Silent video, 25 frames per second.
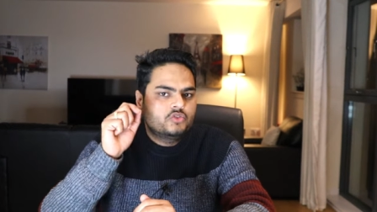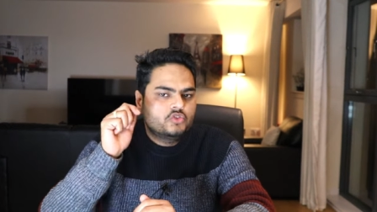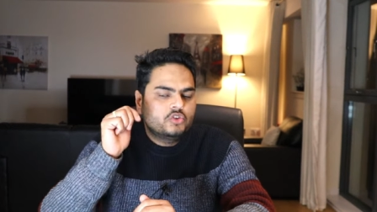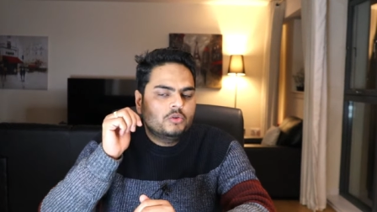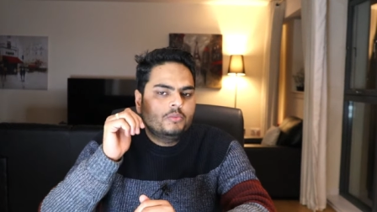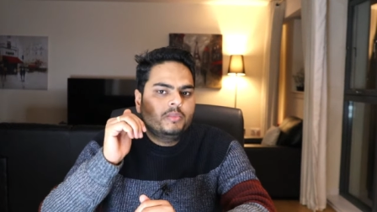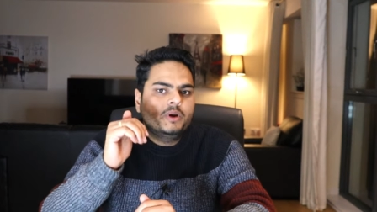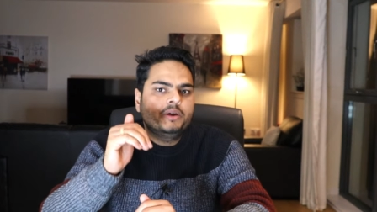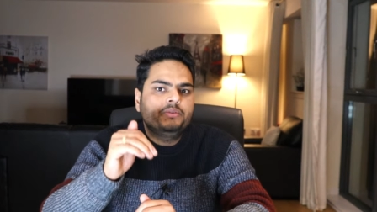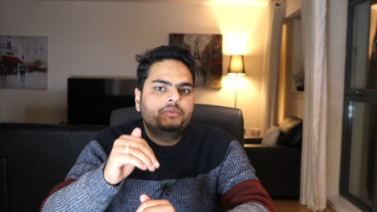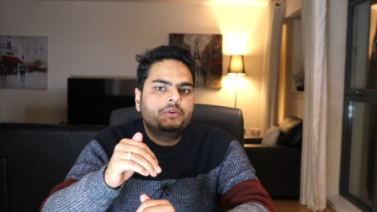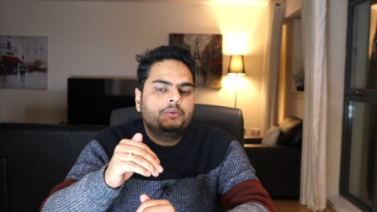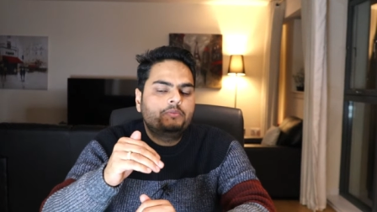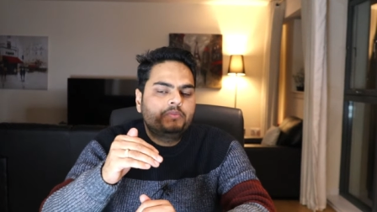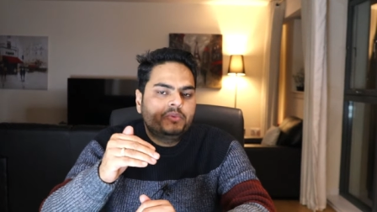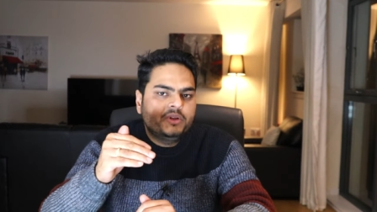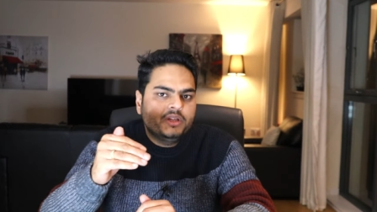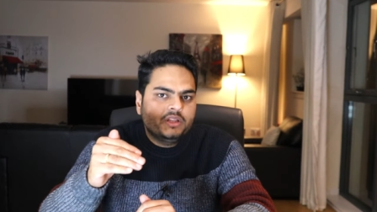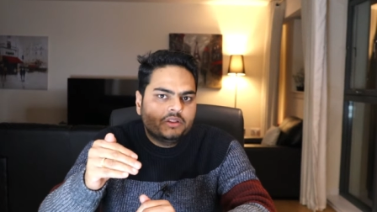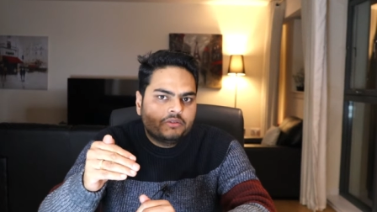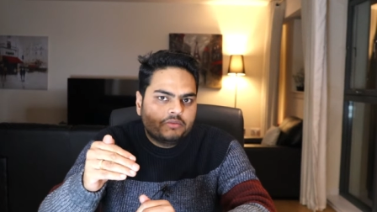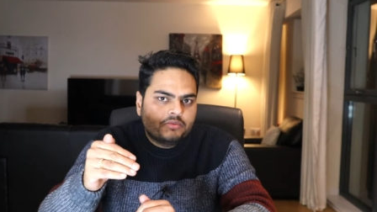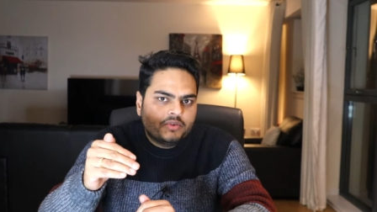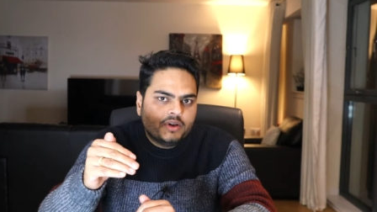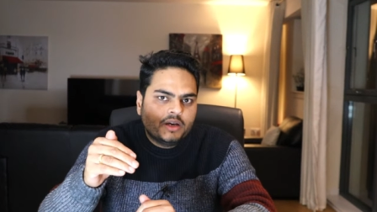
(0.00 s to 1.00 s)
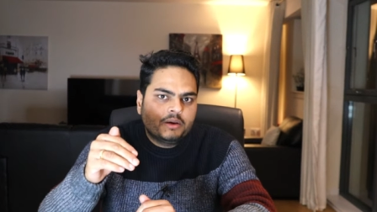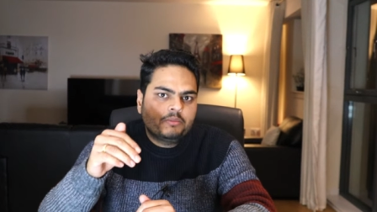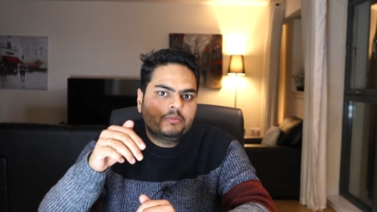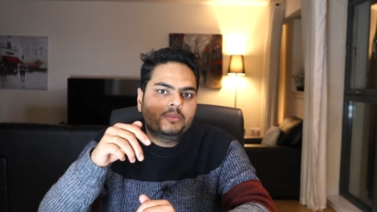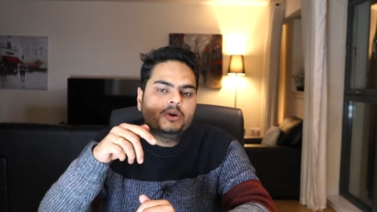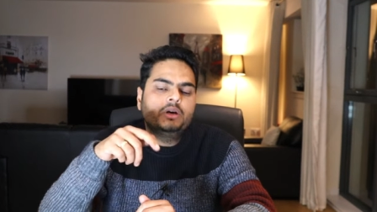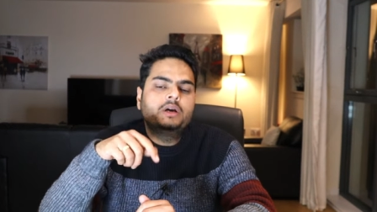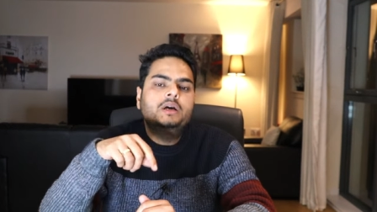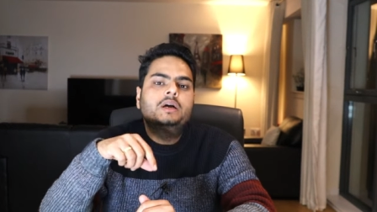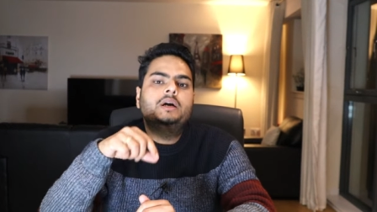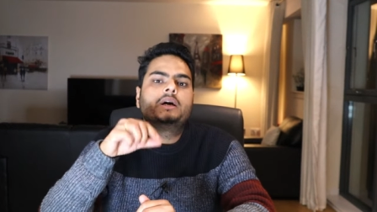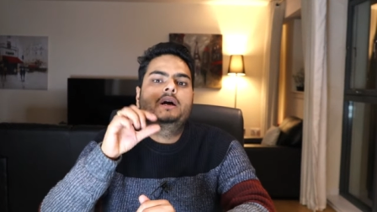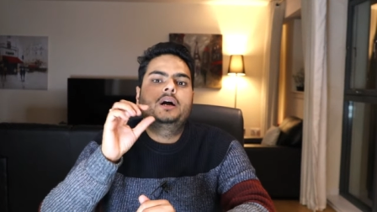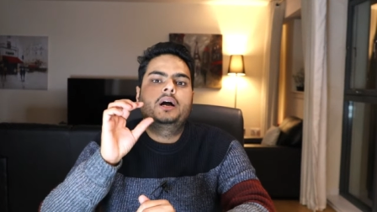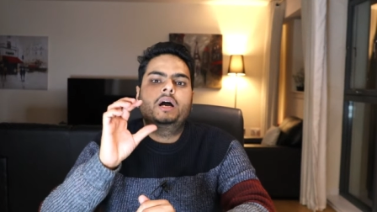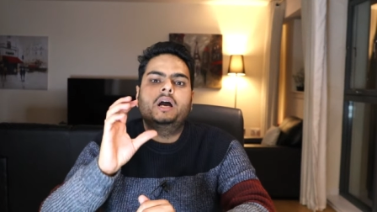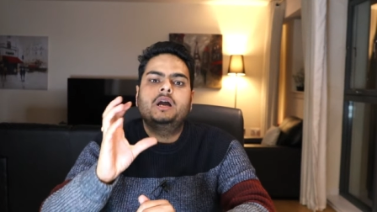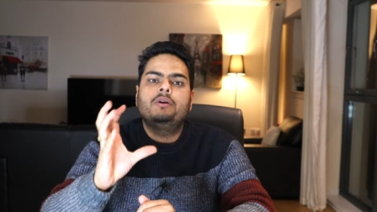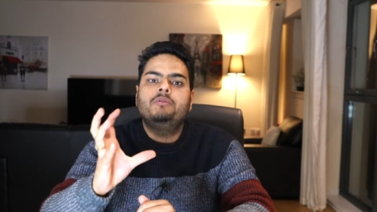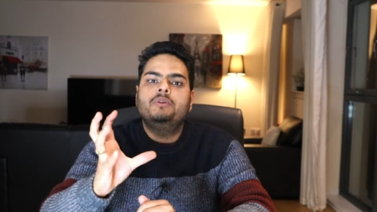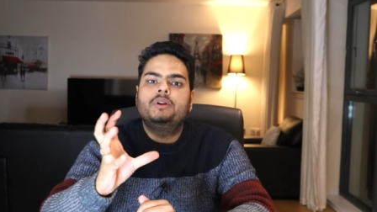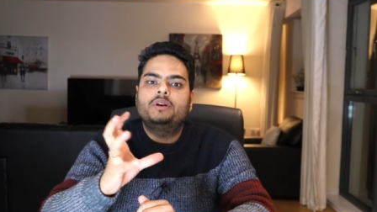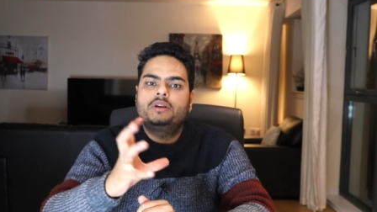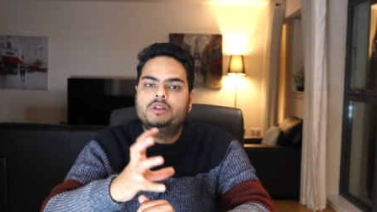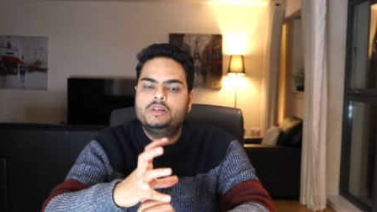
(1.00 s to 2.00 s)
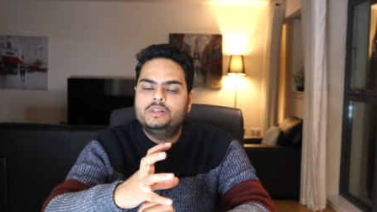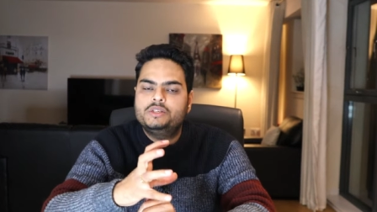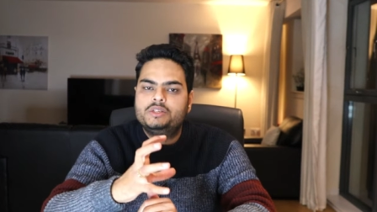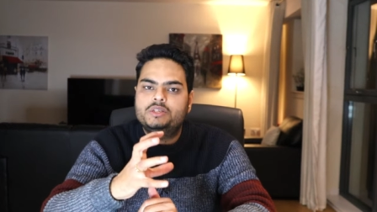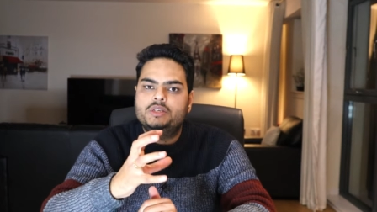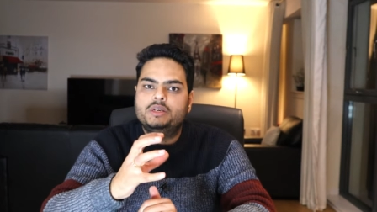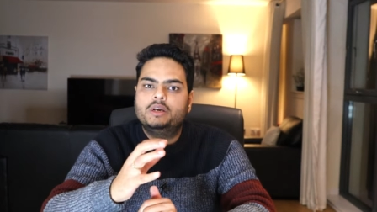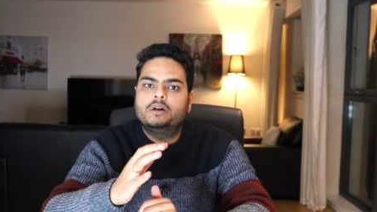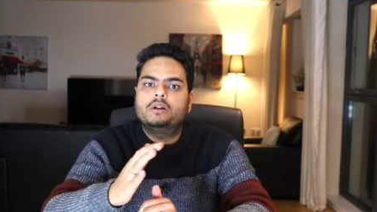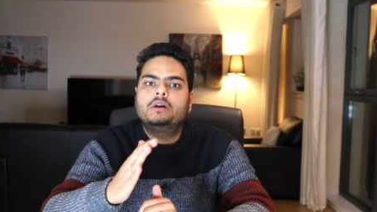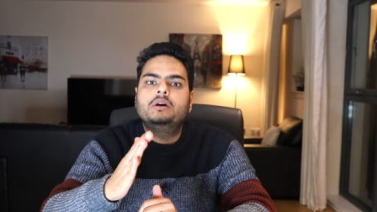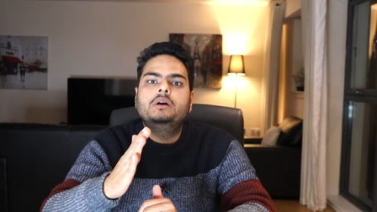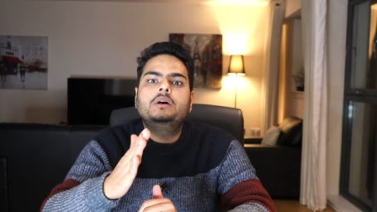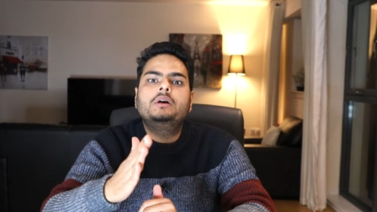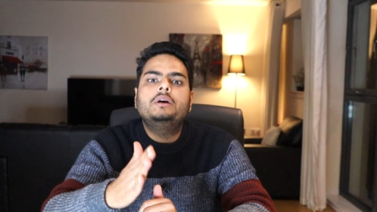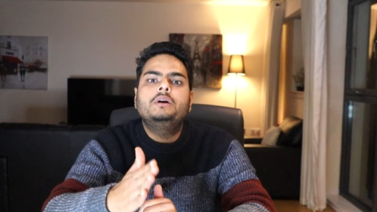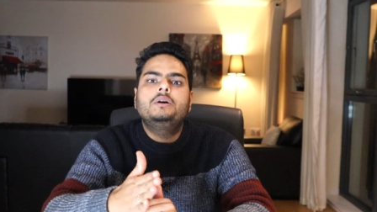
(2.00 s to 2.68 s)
so by 15th Feb I will reach here